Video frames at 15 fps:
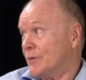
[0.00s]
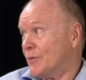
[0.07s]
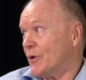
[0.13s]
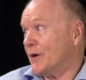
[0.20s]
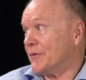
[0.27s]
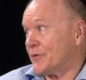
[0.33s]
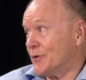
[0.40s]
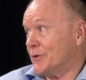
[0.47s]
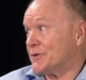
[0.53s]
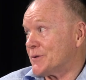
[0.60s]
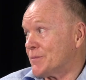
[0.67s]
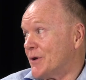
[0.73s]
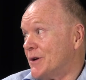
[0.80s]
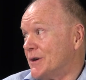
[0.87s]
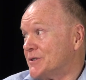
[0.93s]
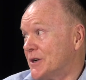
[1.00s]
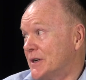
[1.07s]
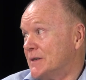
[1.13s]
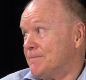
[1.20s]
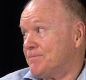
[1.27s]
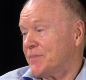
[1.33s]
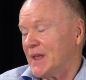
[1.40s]
right through the supply
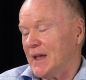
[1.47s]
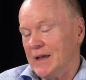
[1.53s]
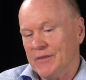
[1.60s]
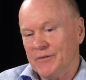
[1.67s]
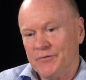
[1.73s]
chain, and the